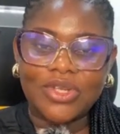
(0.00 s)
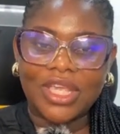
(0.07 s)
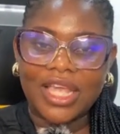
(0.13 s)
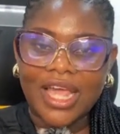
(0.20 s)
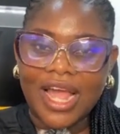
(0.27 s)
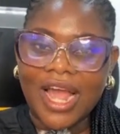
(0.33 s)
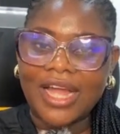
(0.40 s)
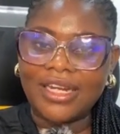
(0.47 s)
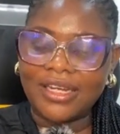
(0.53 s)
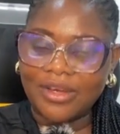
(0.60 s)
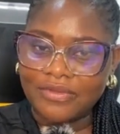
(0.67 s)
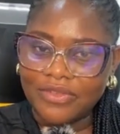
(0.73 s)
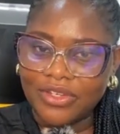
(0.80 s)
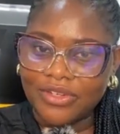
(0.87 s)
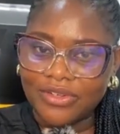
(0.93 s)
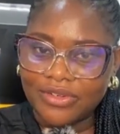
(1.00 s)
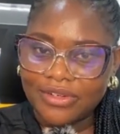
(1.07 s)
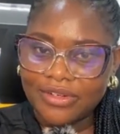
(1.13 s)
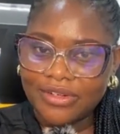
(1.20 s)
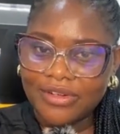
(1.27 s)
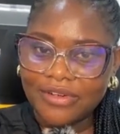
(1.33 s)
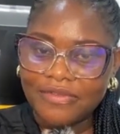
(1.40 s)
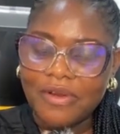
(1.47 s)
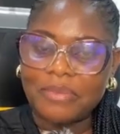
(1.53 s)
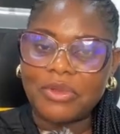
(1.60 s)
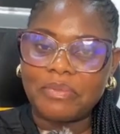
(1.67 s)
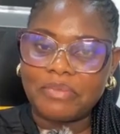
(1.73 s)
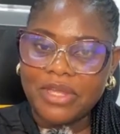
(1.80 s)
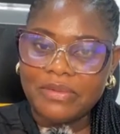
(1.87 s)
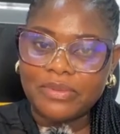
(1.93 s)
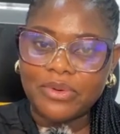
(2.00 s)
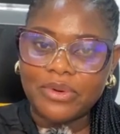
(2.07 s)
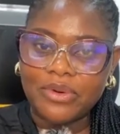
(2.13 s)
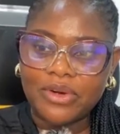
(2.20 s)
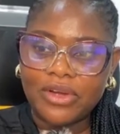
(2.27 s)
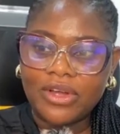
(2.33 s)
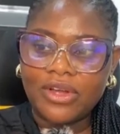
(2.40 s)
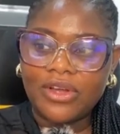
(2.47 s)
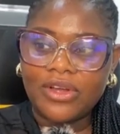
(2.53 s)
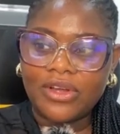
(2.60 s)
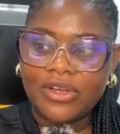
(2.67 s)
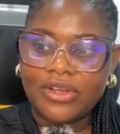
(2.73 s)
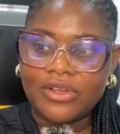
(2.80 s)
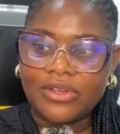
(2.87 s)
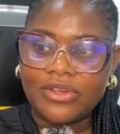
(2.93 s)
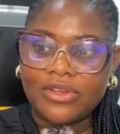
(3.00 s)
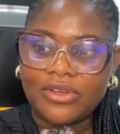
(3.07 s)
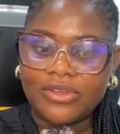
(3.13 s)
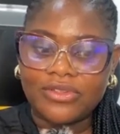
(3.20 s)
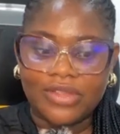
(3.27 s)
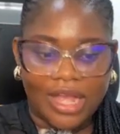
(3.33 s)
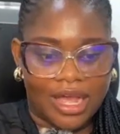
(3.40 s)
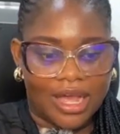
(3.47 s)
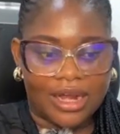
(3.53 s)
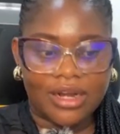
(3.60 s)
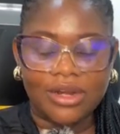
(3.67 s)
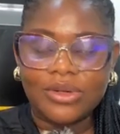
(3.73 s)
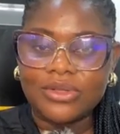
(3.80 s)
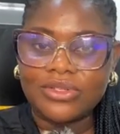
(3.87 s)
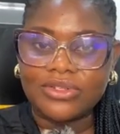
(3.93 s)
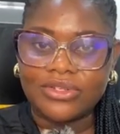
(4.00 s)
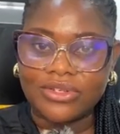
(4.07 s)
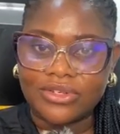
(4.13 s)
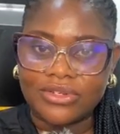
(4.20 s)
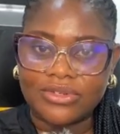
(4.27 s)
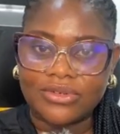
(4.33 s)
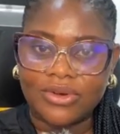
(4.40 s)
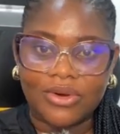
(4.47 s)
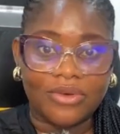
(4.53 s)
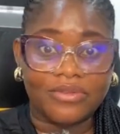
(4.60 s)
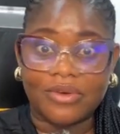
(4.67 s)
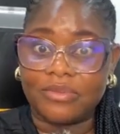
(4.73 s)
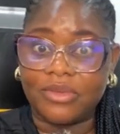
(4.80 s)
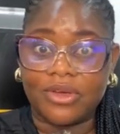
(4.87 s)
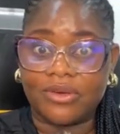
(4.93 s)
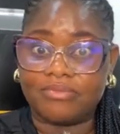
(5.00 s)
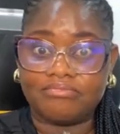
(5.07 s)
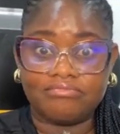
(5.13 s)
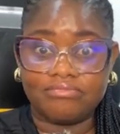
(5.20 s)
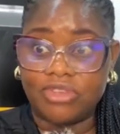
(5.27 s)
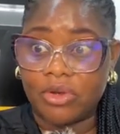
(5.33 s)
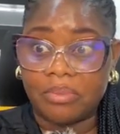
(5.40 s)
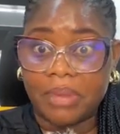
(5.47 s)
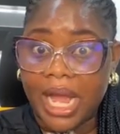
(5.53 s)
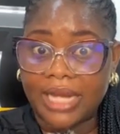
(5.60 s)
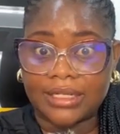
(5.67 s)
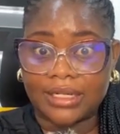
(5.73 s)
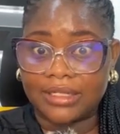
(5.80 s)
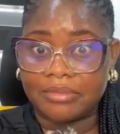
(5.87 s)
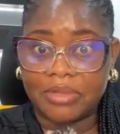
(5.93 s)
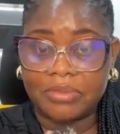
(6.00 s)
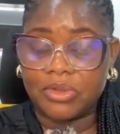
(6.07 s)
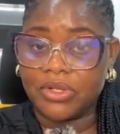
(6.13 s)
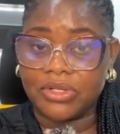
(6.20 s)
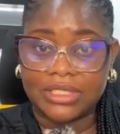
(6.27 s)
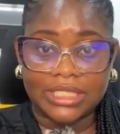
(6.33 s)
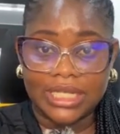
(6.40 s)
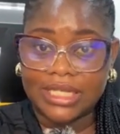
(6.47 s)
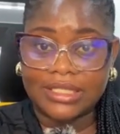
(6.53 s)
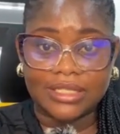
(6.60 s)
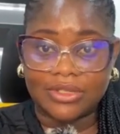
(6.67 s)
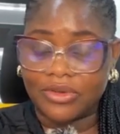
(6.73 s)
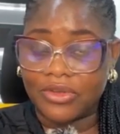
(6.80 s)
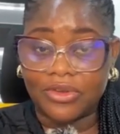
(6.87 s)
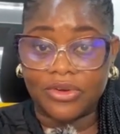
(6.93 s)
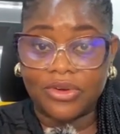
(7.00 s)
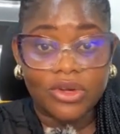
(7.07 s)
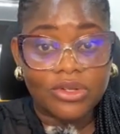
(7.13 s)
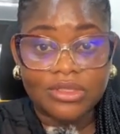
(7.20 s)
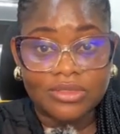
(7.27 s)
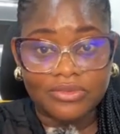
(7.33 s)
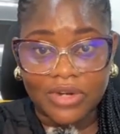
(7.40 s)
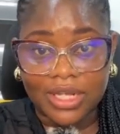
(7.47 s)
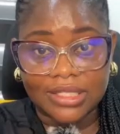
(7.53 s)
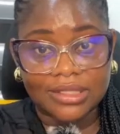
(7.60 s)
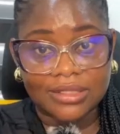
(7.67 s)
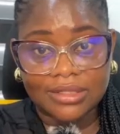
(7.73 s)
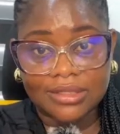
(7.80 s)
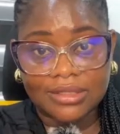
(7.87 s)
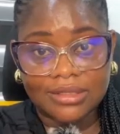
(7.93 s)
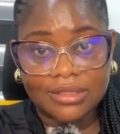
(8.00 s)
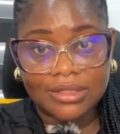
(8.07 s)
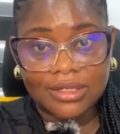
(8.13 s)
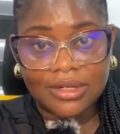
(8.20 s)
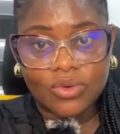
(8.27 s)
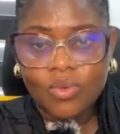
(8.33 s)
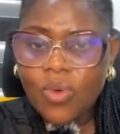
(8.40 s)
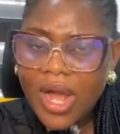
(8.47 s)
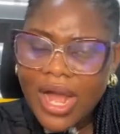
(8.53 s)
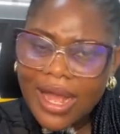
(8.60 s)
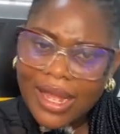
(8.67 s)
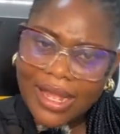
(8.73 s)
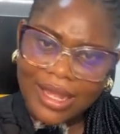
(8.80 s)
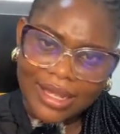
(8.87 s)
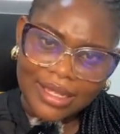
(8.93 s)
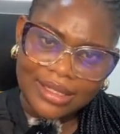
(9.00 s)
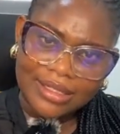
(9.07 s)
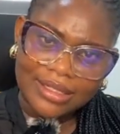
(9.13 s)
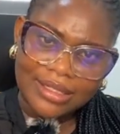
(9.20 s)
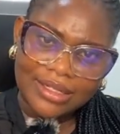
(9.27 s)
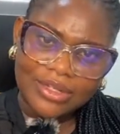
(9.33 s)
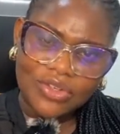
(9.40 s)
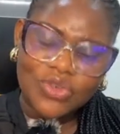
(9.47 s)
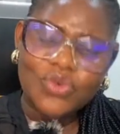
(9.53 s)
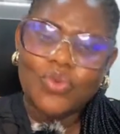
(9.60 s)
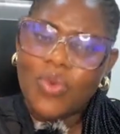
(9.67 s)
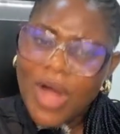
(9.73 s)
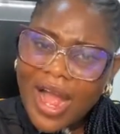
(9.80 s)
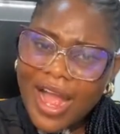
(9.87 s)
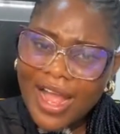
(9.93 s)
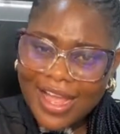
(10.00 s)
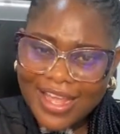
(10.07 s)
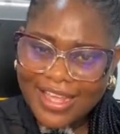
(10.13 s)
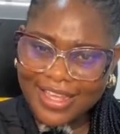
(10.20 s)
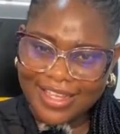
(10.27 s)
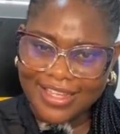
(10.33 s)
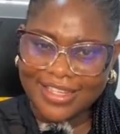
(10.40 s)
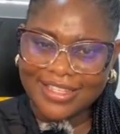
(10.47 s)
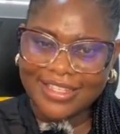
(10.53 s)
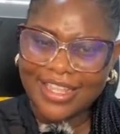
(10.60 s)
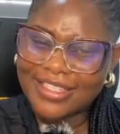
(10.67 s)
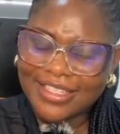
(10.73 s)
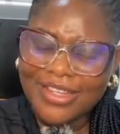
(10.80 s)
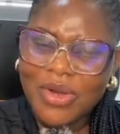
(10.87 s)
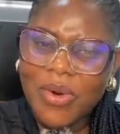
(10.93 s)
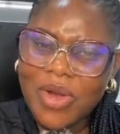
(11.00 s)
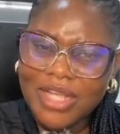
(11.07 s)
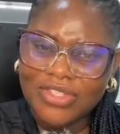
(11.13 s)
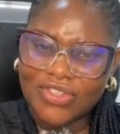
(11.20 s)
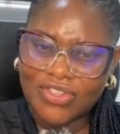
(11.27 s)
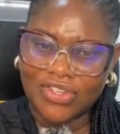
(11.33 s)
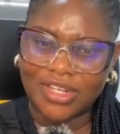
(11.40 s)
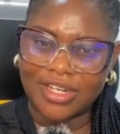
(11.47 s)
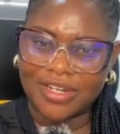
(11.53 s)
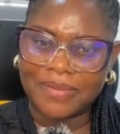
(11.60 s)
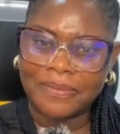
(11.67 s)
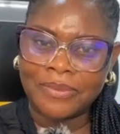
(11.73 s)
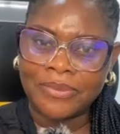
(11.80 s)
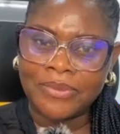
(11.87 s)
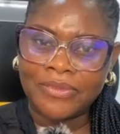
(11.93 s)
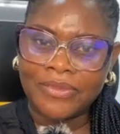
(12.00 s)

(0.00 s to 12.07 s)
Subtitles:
to hear, I love you from the people that are close to you, or from your partner, the people you're dating, or your close friends? Why? That's the question.